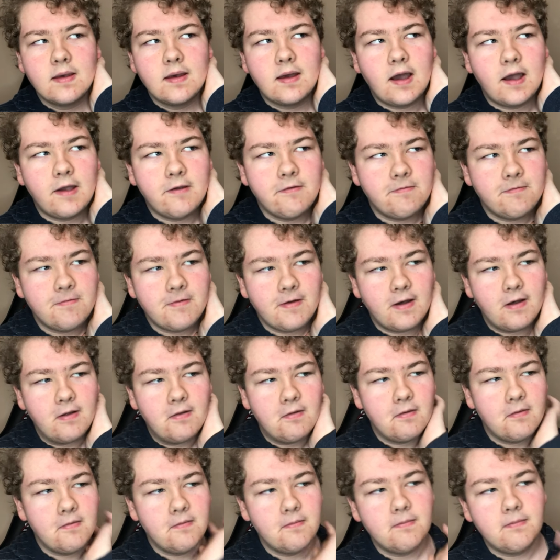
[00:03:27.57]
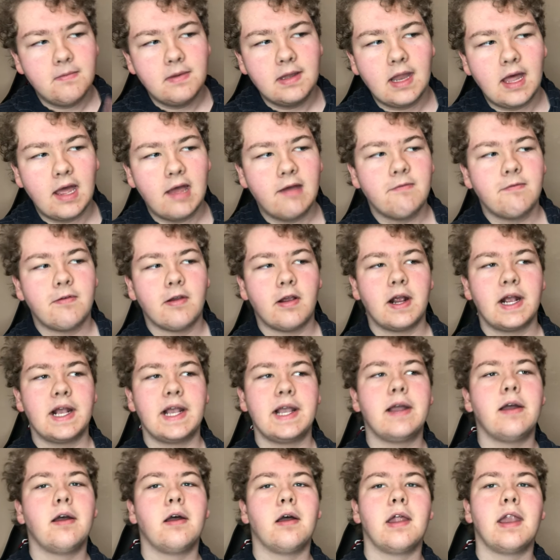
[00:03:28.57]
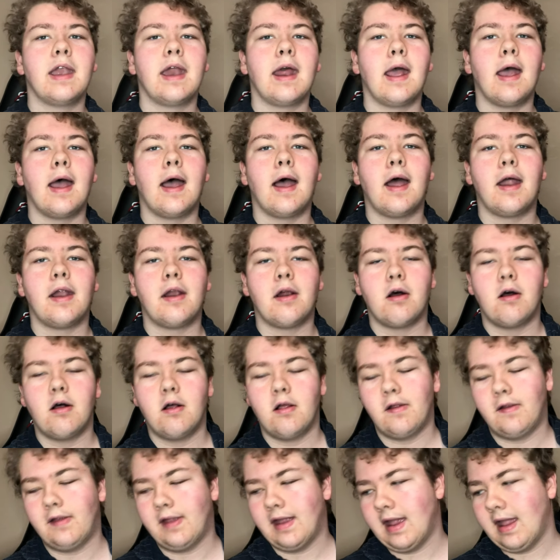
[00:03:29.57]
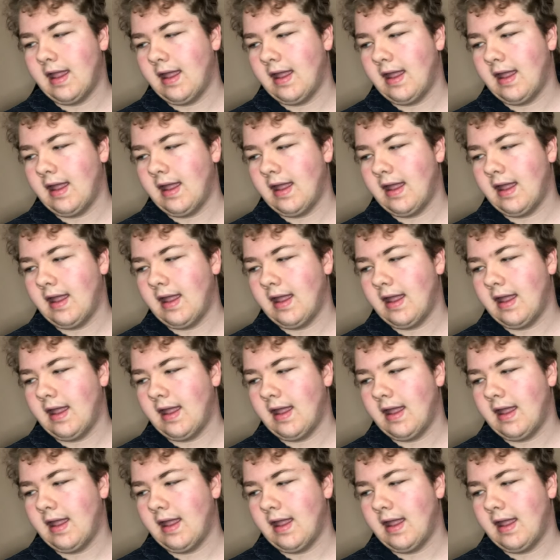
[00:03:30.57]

I felt not very good at all,